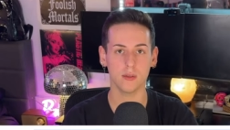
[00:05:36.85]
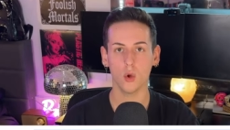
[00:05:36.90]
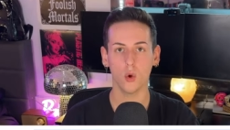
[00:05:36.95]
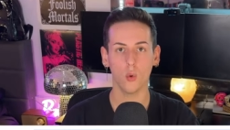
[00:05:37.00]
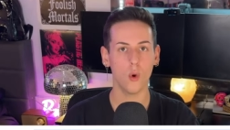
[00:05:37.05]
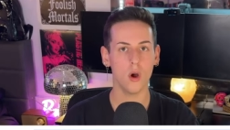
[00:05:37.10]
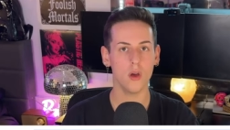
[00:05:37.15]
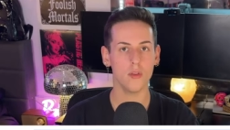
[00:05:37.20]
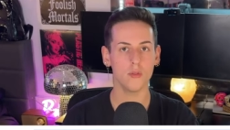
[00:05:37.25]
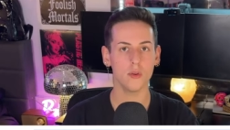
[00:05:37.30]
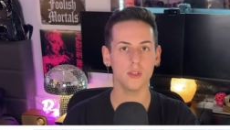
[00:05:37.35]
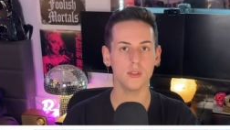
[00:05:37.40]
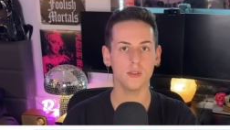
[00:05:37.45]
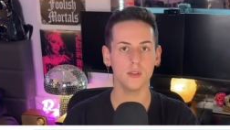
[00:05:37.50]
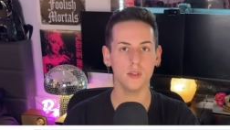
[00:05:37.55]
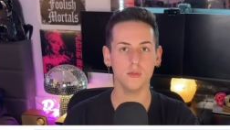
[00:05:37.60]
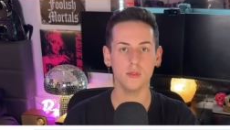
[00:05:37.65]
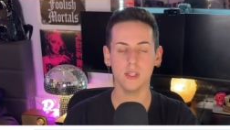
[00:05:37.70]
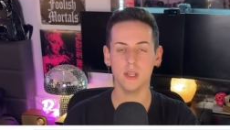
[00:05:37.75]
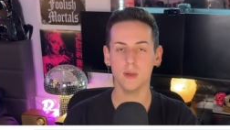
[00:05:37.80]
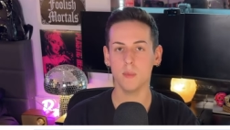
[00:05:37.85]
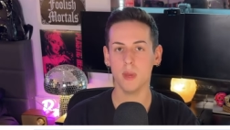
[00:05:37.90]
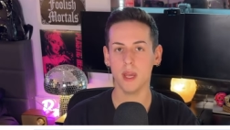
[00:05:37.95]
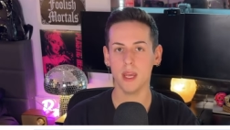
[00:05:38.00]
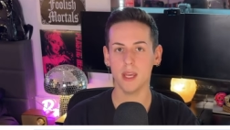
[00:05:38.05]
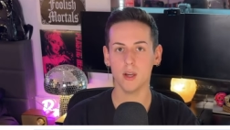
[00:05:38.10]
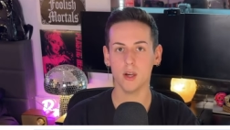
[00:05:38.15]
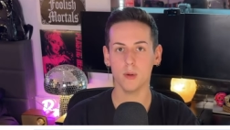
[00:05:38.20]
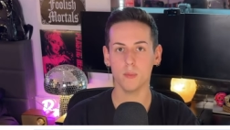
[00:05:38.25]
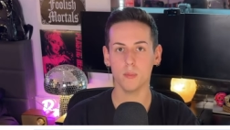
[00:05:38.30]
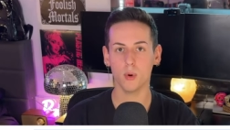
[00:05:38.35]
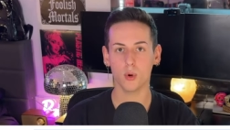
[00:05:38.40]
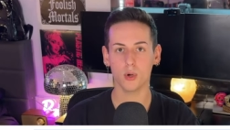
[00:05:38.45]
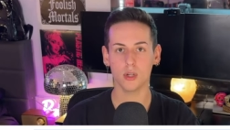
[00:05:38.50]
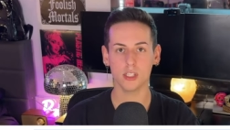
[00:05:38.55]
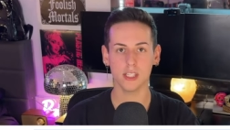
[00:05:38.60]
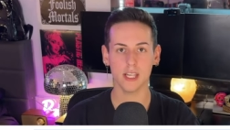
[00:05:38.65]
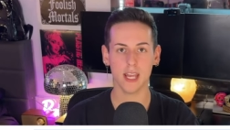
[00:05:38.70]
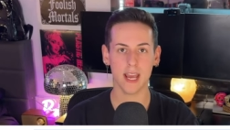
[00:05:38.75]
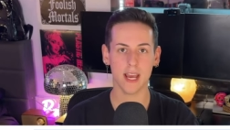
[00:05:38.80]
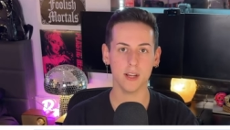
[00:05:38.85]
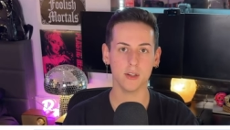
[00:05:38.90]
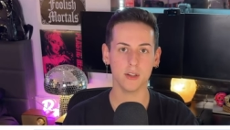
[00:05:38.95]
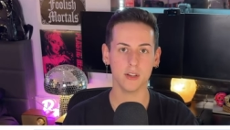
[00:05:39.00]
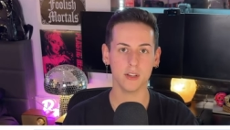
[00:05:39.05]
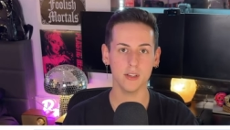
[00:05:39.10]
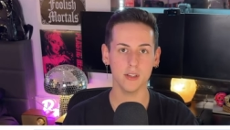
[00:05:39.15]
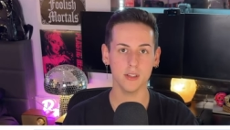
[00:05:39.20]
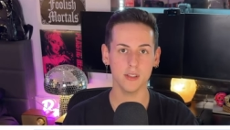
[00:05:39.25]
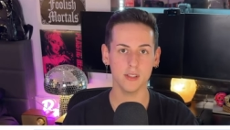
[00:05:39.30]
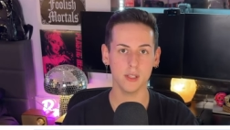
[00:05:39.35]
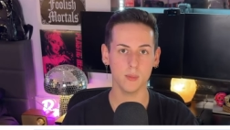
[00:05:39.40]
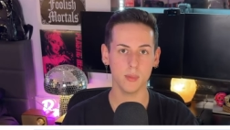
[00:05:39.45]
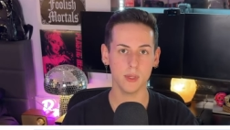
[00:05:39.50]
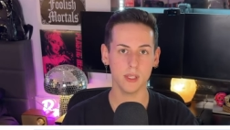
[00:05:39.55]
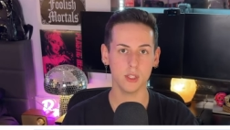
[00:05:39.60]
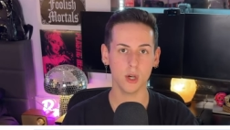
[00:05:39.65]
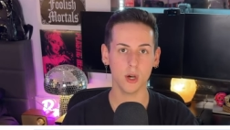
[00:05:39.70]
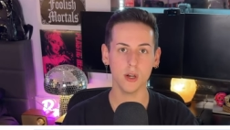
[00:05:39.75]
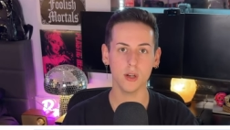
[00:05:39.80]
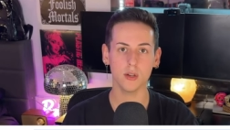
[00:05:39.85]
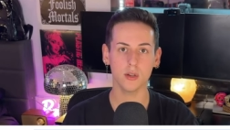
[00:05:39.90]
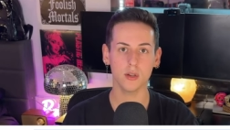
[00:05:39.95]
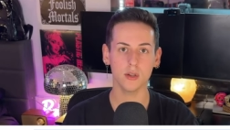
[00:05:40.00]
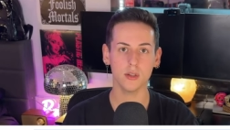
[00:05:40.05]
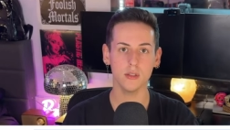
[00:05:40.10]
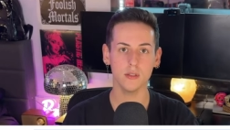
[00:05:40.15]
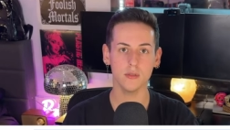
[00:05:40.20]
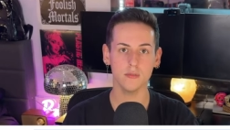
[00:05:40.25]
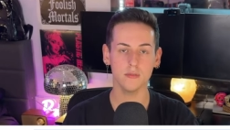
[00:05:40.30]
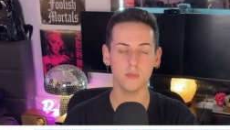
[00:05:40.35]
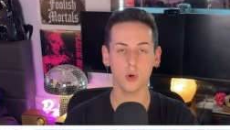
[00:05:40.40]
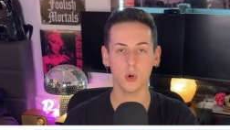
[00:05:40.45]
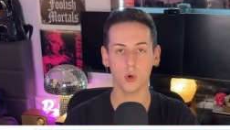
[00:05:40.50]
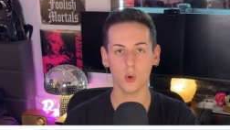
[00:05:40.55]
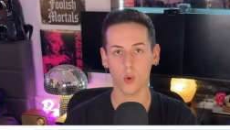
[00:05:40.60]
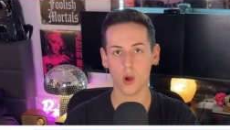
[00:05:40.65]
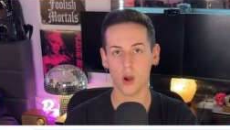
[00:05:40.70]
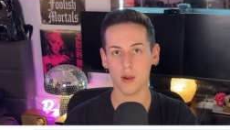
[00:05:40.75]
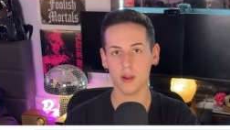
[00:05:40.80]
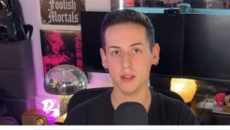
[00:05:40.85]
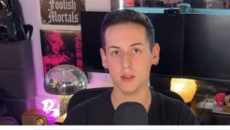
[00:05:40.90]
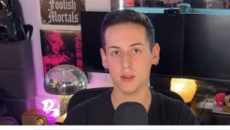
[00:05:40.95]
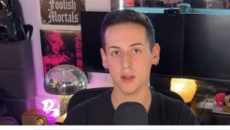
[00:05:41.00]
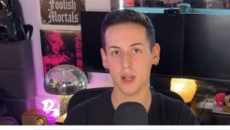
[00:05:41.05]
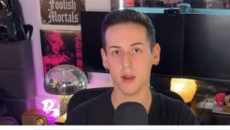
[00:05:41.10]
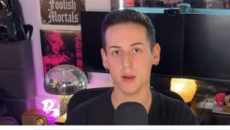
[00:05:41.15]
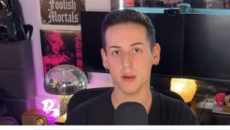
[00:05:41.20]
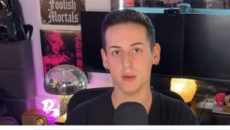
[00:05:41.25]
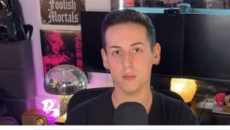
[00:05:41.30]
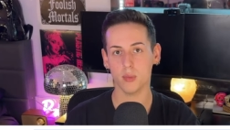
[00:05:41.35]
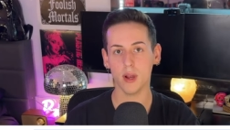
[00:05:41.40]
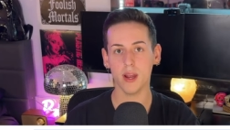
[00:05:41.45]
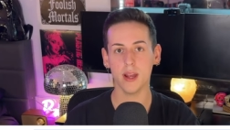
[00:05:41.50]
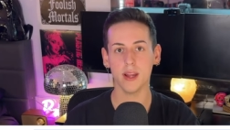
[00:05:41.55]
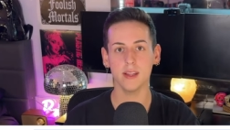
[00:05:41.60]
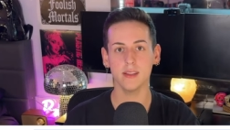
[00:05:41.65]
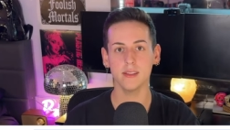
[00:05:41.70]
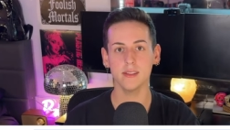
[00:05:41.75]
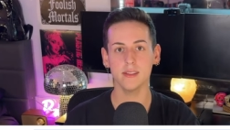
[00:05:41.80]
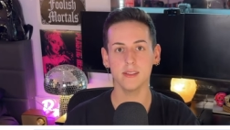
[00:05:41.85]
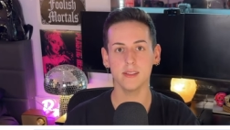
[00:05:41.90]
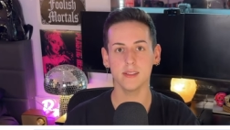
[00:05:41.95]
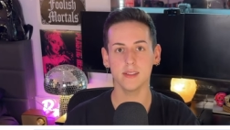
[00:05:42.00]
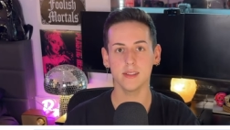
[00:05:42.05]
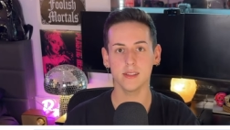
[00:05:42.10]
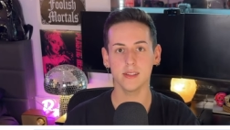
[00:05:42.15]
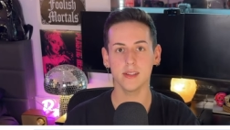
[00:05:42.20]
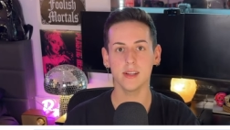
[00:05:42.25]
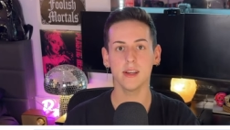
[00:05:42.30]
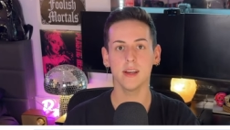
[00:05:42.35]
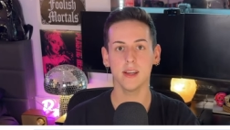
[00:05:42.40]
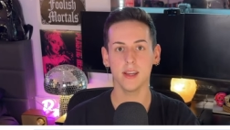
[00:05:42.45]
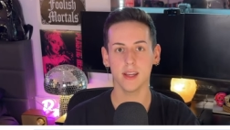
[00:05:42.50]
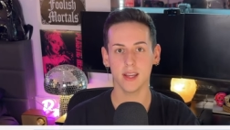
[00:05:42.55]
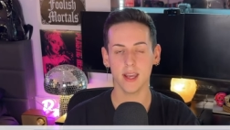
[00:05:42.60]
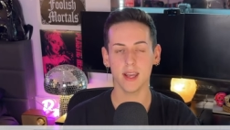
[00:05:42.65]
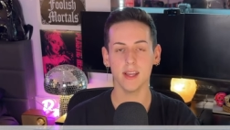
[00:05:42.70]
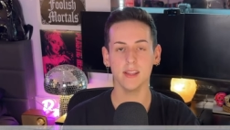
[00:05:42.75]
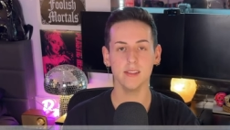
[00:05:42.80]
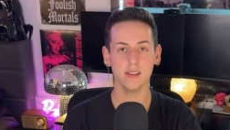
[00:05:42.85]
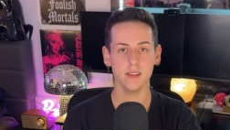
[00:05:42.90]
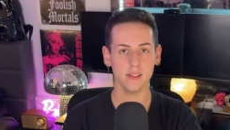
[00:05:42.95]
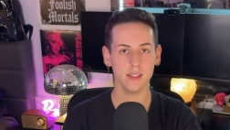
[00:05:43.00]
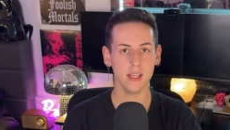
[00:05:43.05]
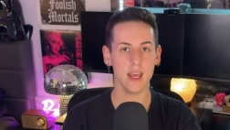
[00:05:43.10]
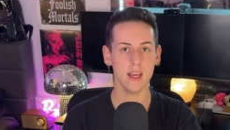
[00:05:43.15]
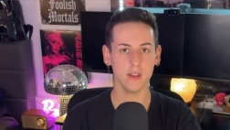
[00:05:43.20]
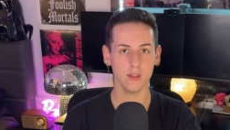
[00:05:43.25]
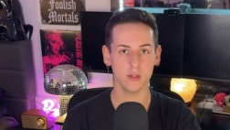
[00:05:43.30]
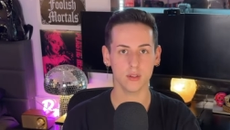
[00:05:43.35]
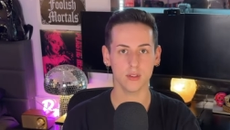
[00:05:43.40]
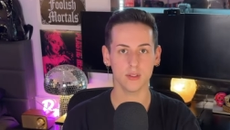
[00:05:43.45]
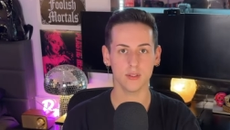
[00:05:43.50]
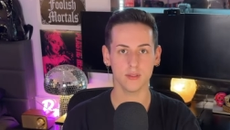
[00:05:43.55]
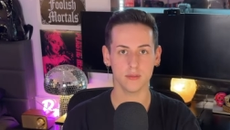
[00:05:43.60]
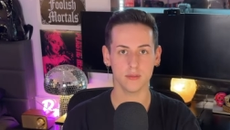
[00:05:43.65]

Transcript: whether it's using makeup or tanner to be darker or wearing their hair in braids. It's a scandal.